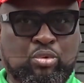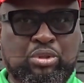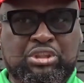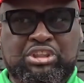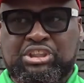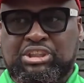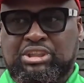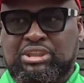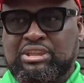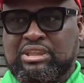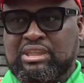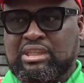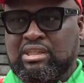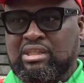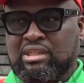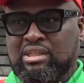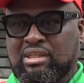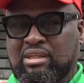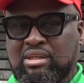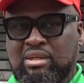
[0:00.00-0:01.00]
which is
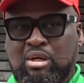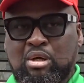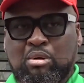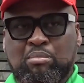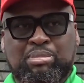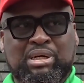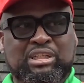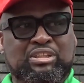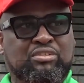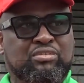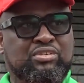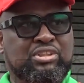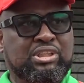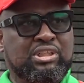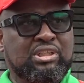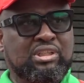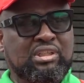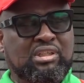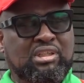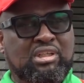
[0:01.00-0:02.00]
uh, part of
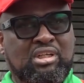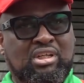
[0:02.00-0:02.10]
the